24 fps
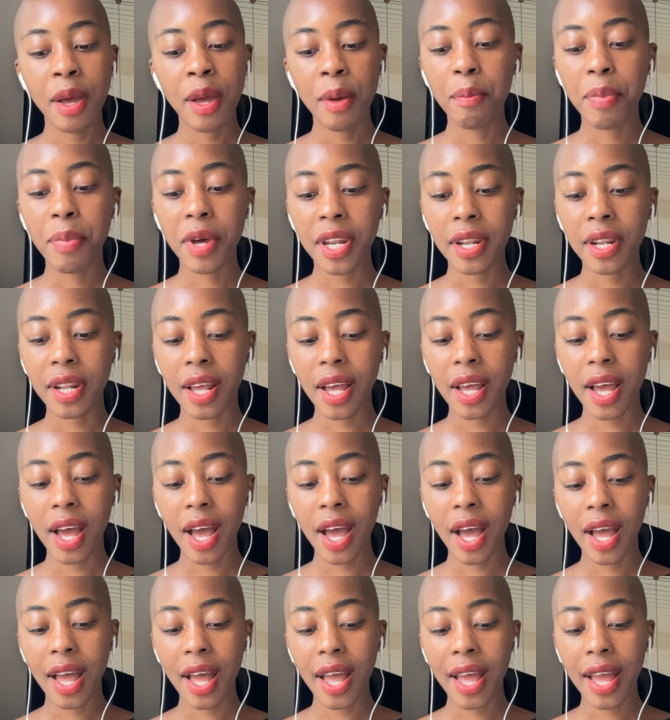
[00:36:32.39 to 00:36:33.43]
But
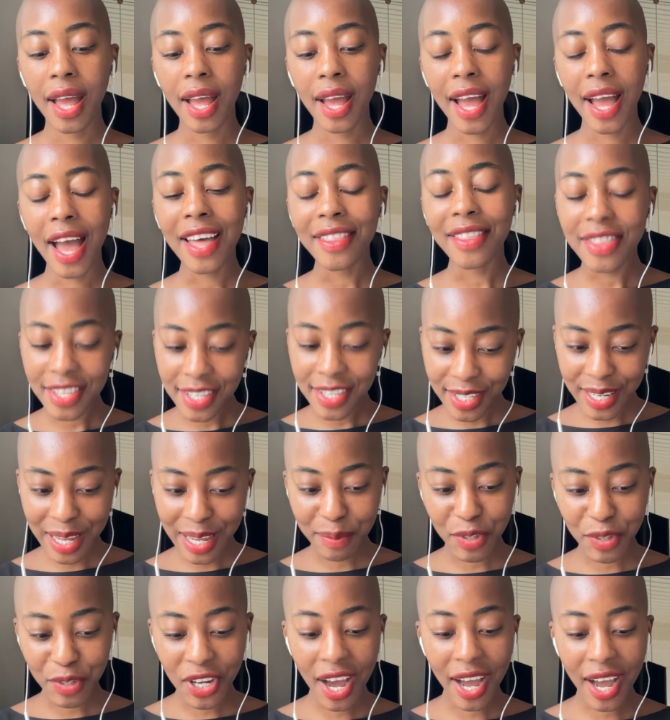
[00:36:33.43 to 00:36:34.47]
at the
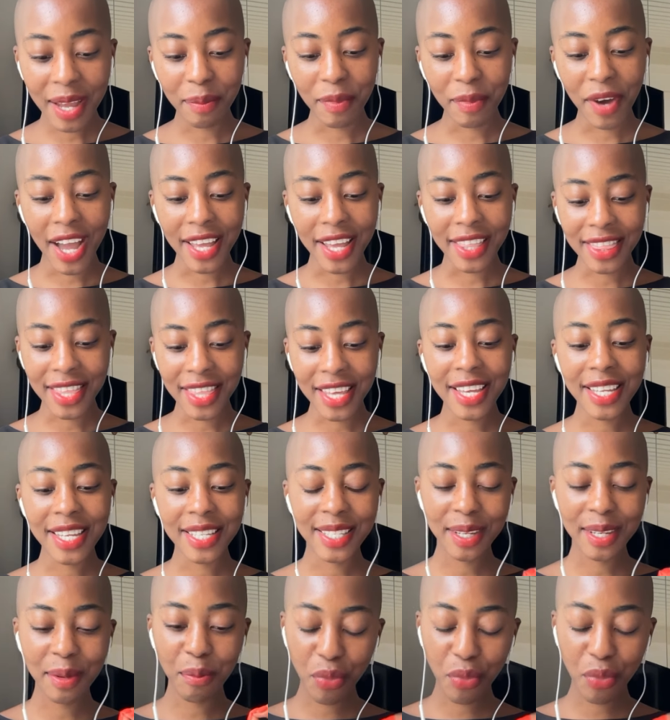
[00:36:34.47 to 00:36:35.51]
same time, I think
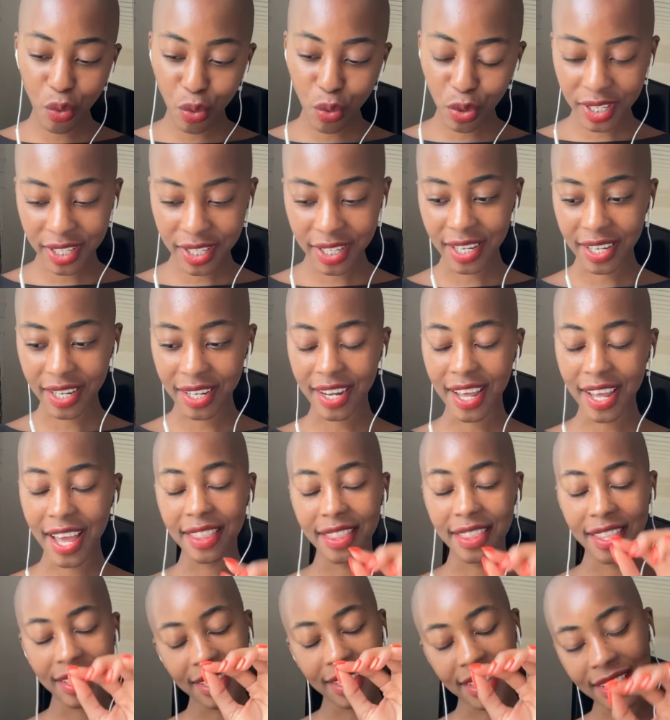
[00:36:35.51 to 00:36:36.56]
it's important,
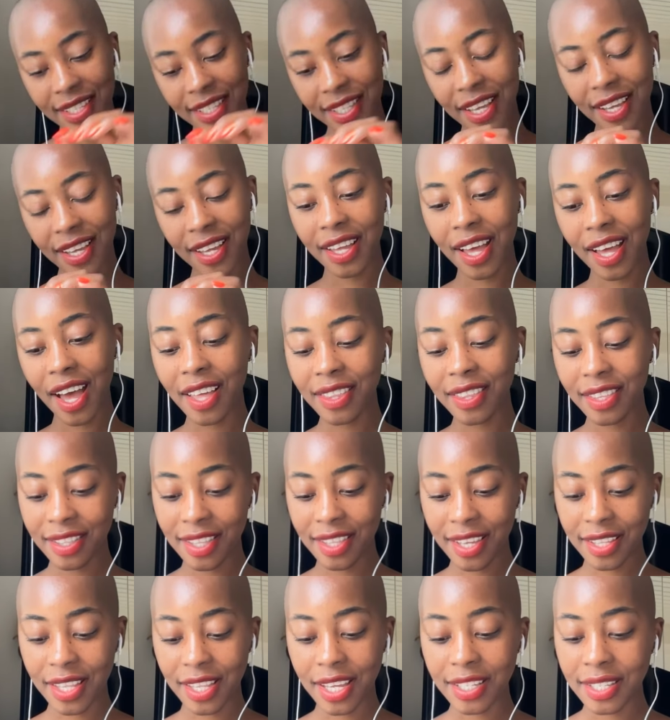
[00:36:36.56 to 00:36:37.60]
and this is the other
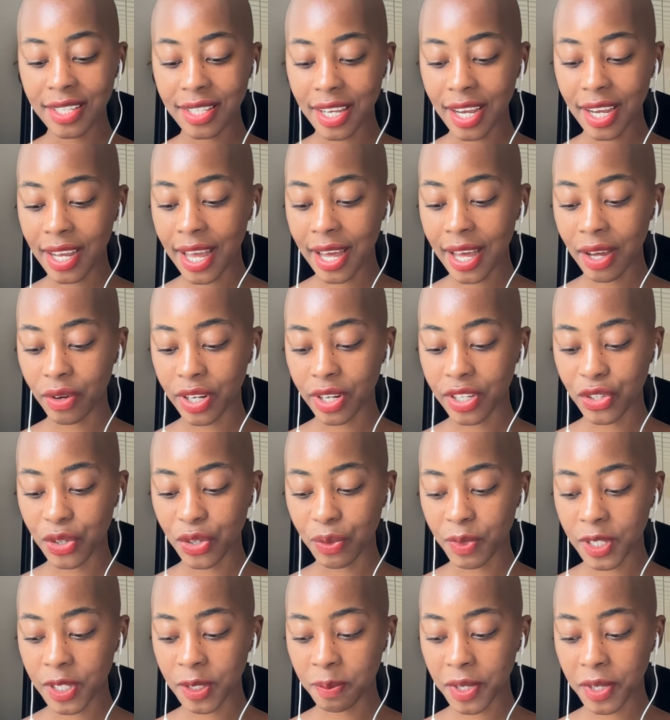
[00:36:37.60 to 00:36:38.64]
thing that stuck out as you
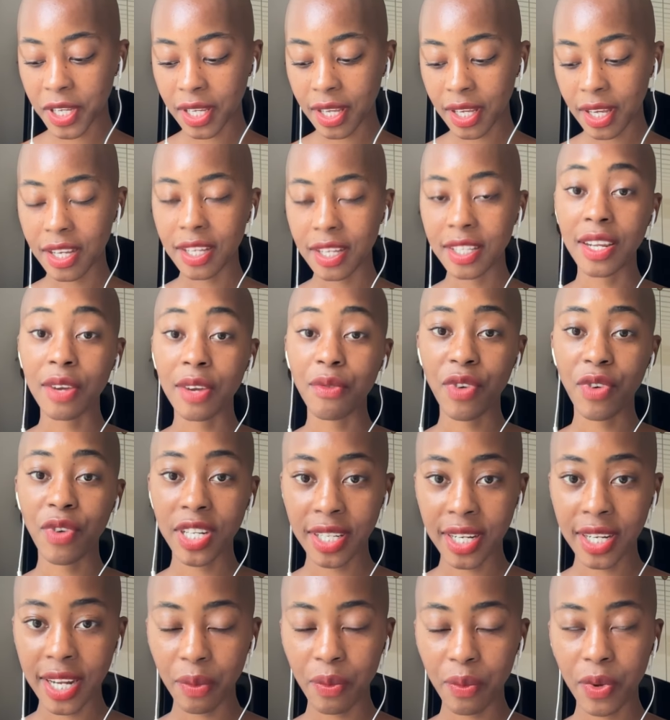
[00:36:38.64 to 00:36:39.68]
were speaking, because I
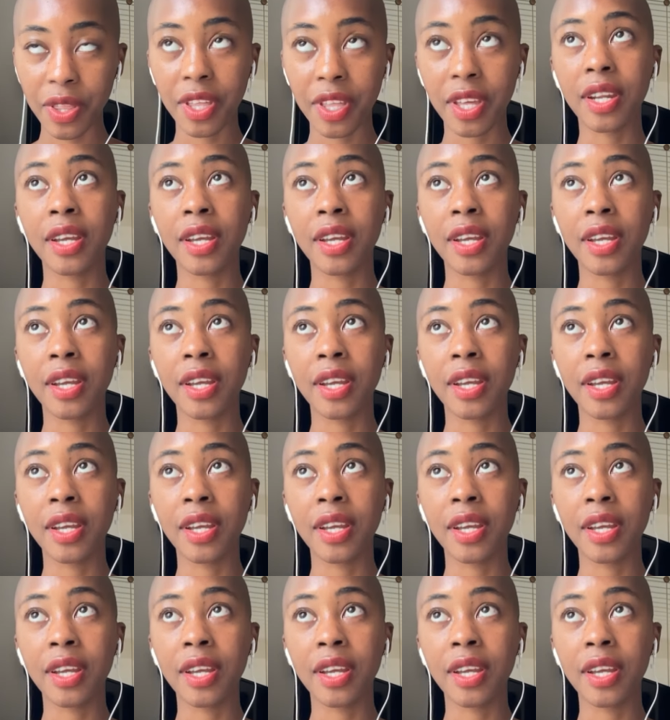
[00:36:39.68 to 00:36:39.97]
resonate with it.